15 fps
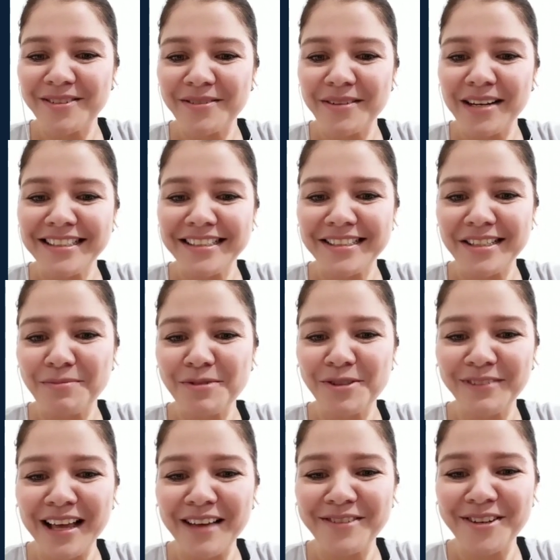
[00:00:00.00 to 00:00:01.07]
Great tips,
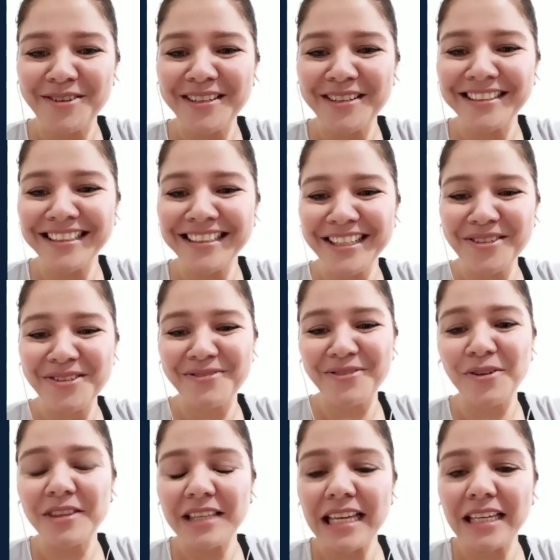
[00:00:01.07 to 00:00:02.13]
Flavia, really
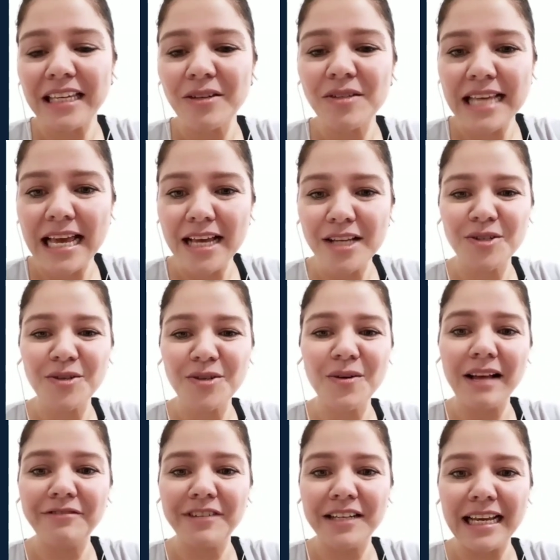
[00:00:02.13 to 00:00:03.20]
useful. Thank you, Sergio.
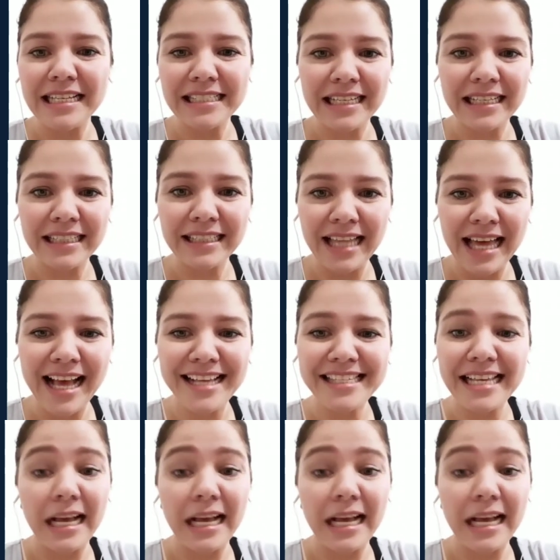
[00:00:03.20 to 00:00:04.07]
Have a nice class.